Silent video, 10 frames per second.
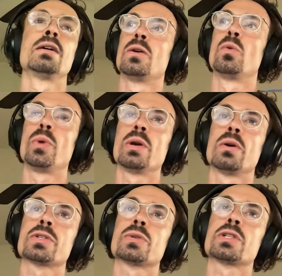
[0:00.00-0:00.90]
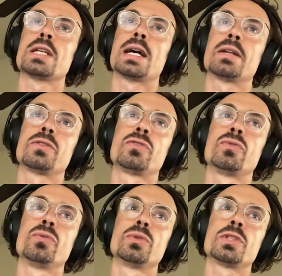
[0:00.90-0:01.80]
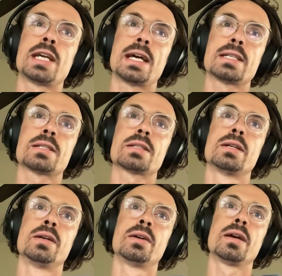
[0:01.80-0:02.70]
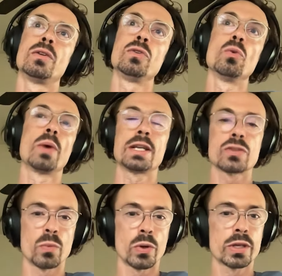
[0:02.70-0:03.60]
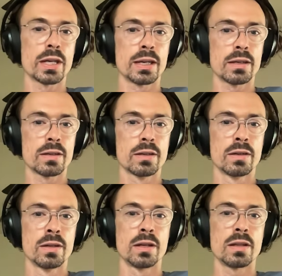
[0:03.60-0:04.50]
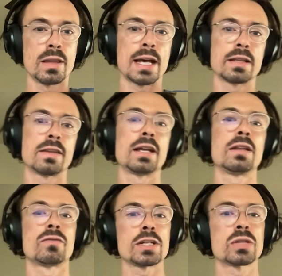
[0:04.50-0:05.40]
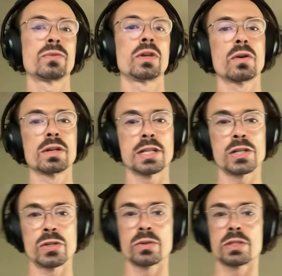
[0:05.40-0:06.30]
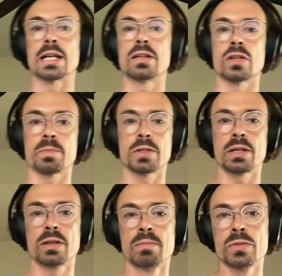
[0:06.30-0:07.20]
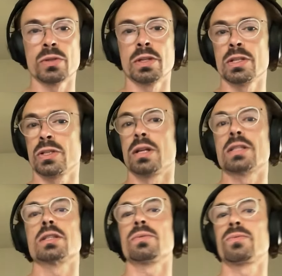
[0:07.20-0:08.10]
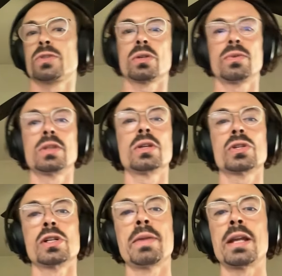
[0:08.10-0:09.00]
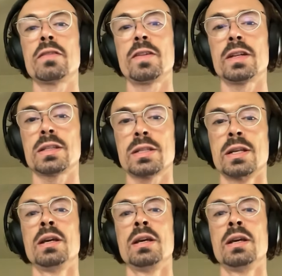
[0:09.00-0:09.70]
we also started to test new ways of working that then the rest of the organization could start adopting. So there's lots of sort of additional benefits